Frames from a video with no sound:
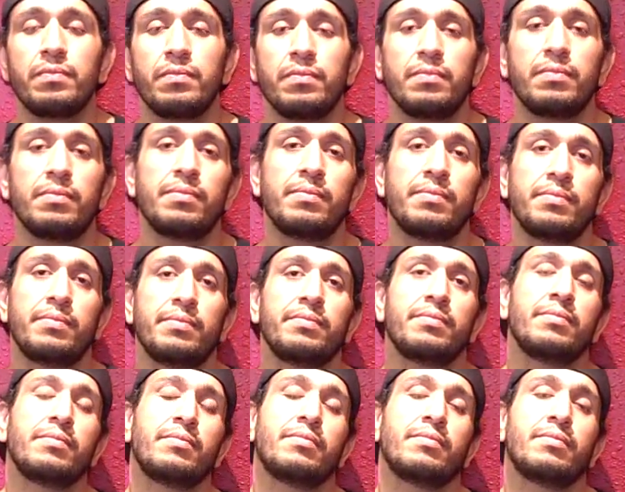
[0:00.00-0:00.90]

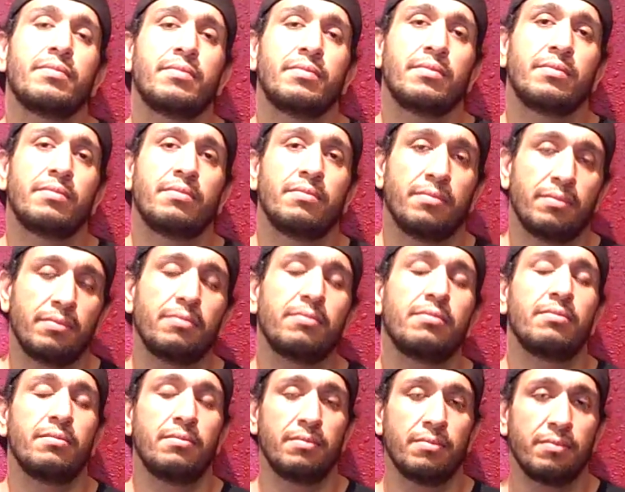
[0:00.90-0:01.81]
Jiu-Jitsu team
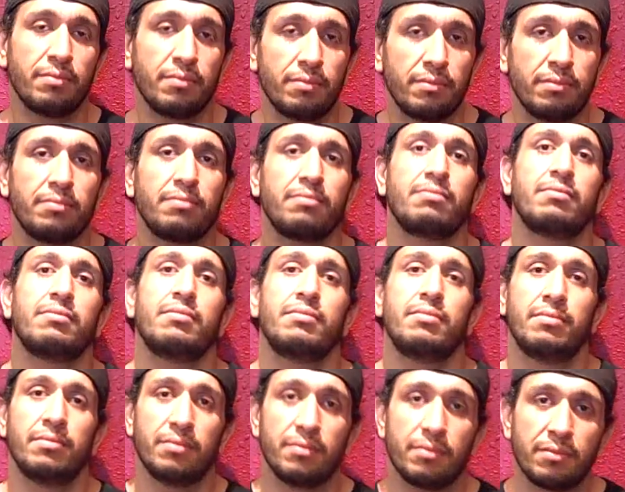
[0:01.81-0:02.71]

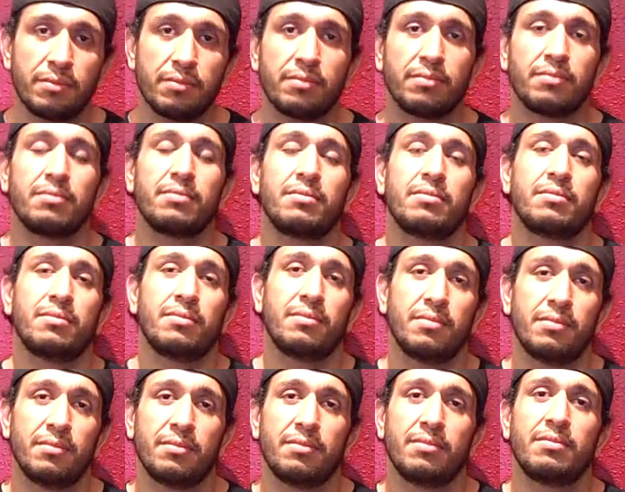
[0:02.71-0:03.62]
that he's part of
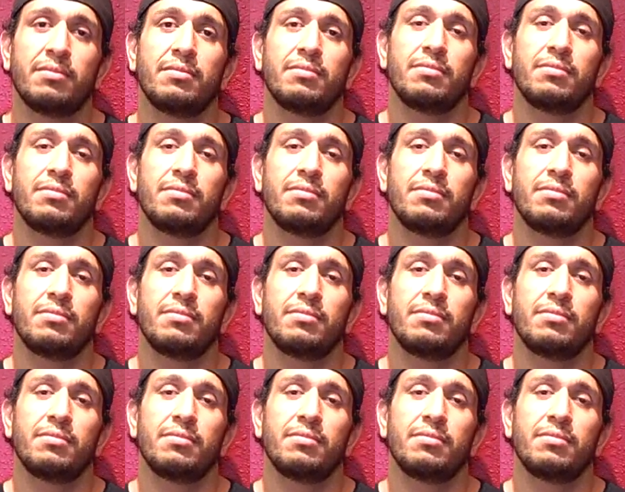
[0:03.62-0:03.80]
now.